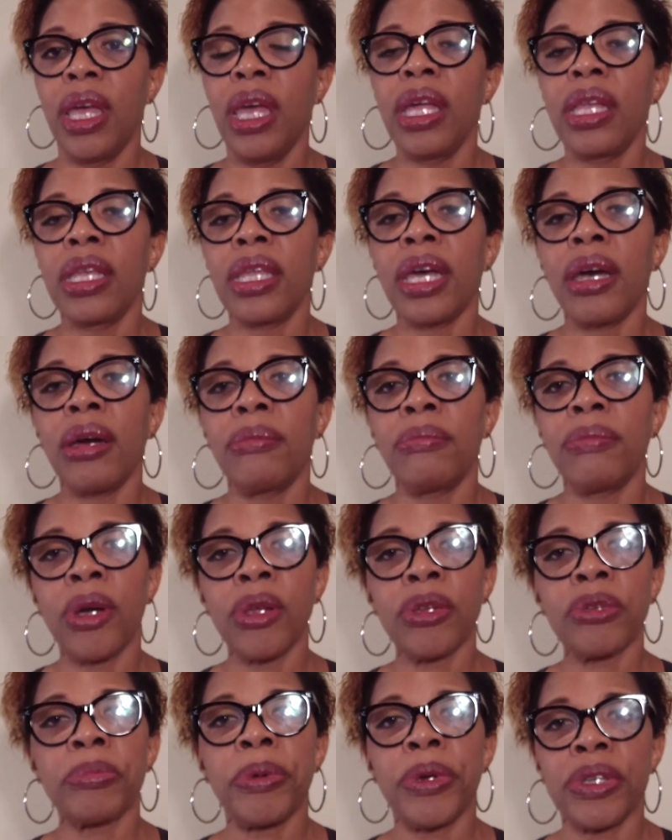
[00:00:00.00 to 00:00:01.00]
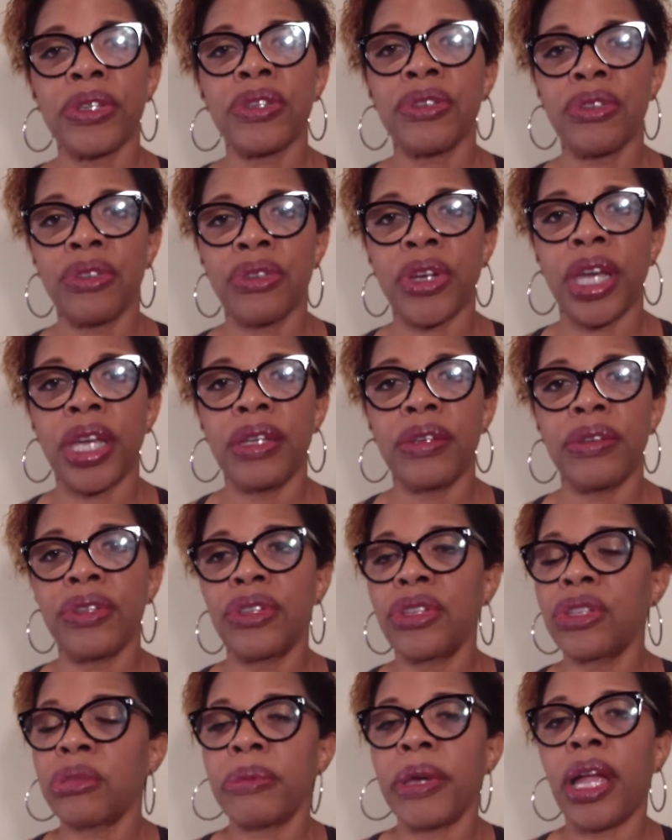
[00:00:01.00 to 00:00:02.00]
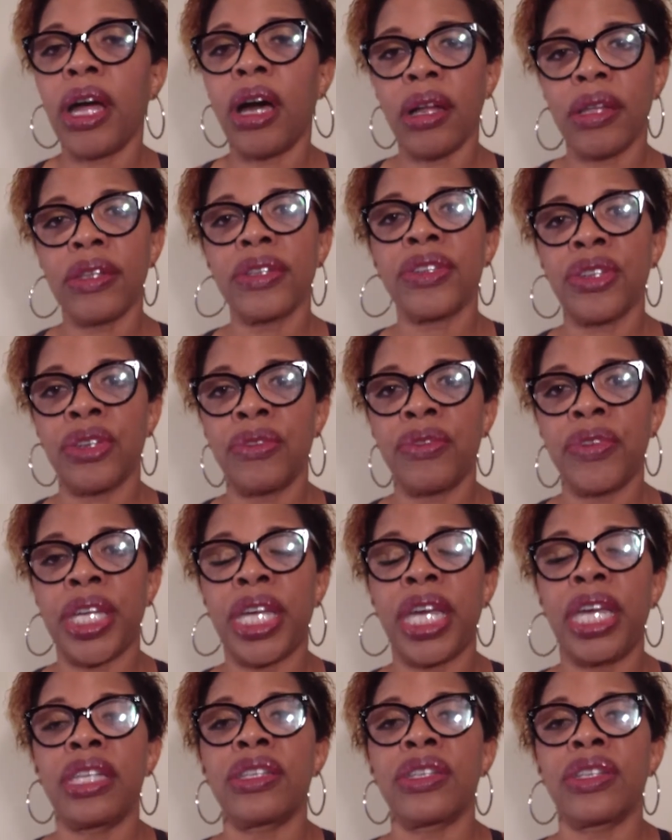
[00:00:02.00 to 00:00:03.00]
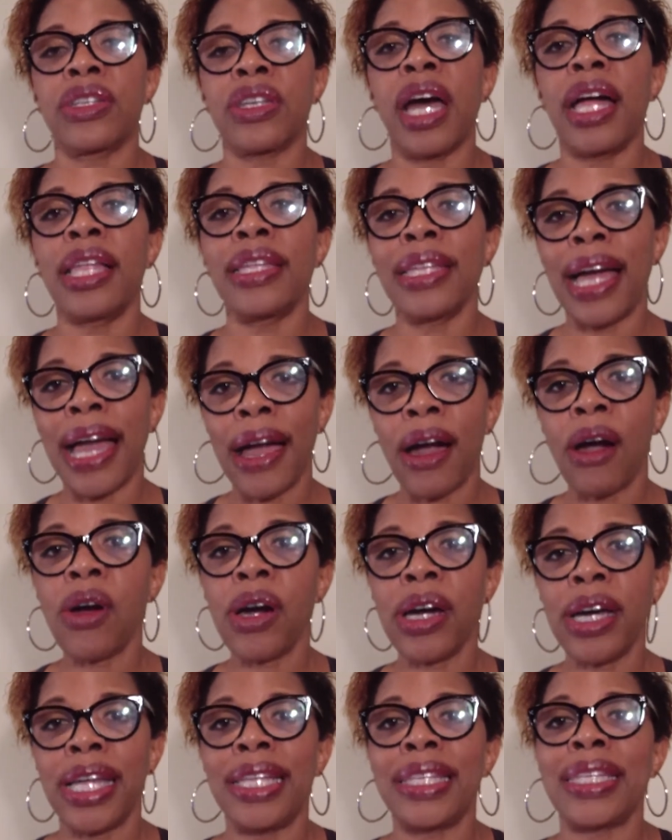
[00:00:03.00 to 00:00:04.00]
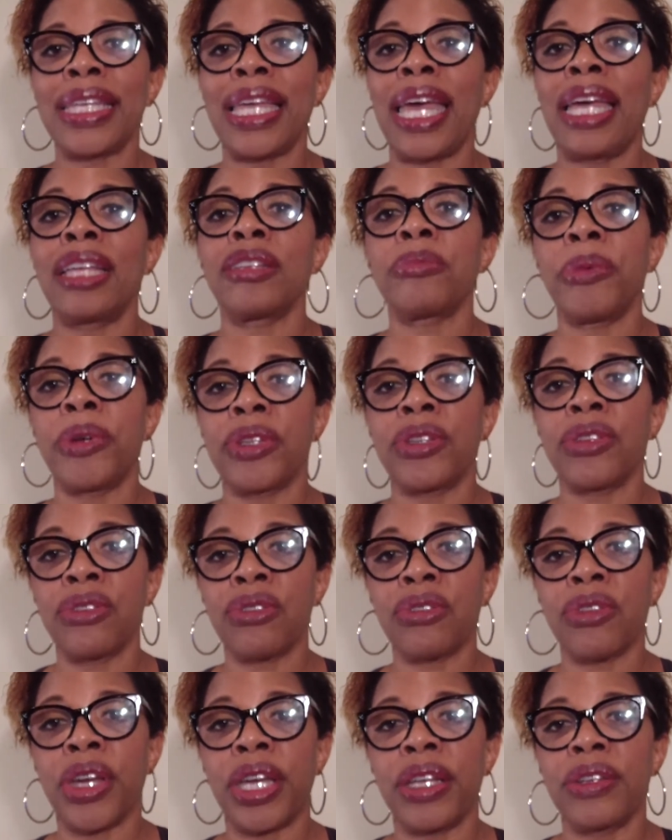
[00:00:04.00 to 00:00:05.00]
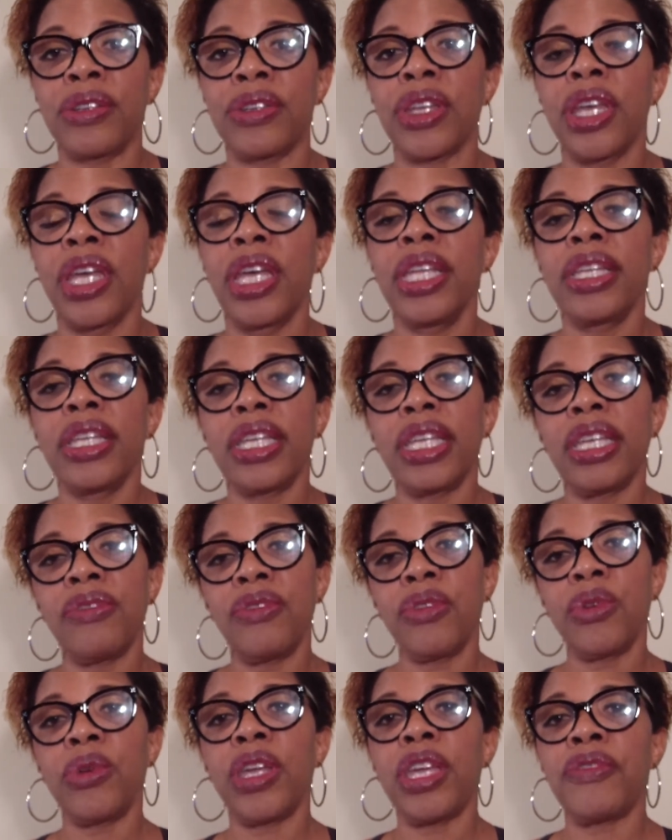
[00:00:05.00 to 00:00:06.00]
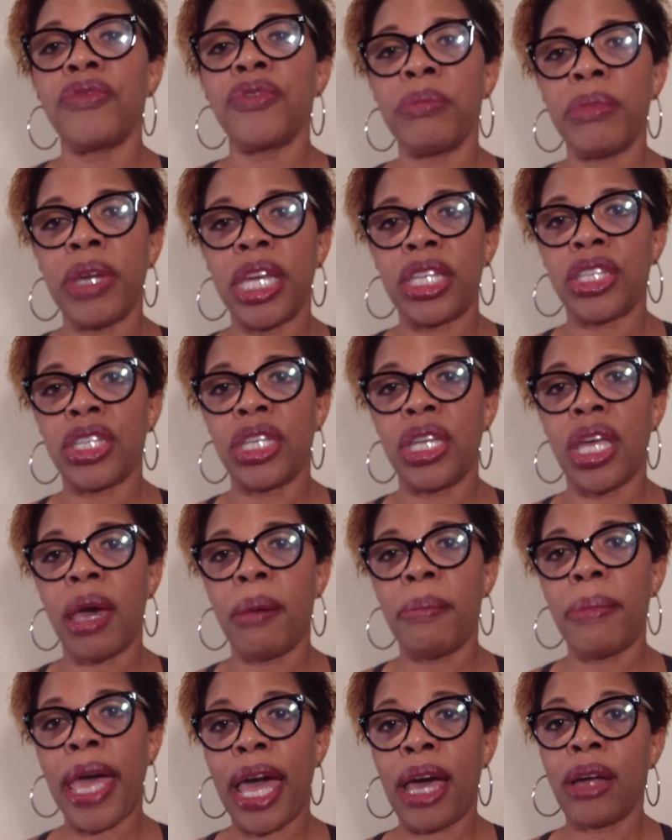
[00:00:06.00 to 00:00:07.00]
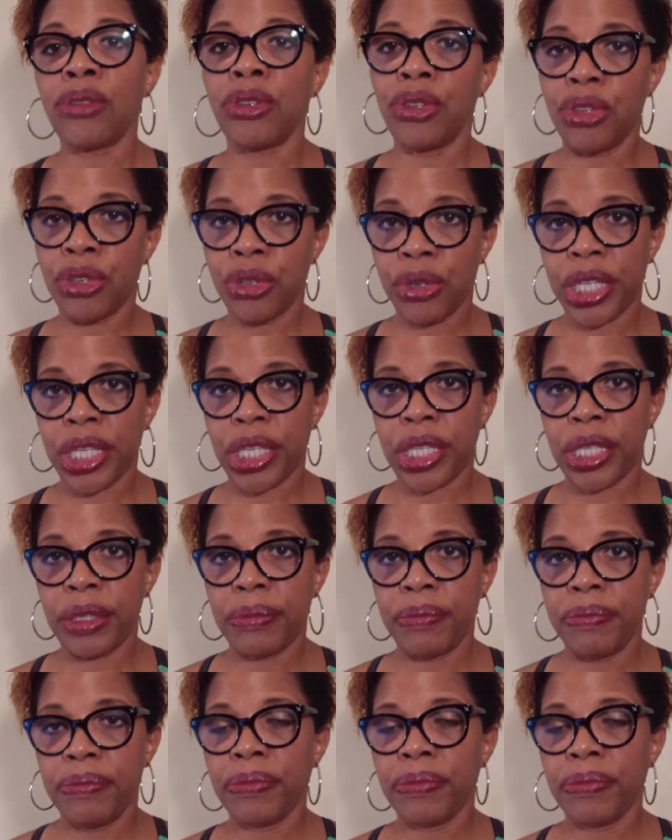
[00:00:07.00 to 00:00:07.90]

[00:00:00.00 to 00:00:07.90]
Now, most personal trainers, just by all the certifications, allow us as personal trainers to give you information about nutrition.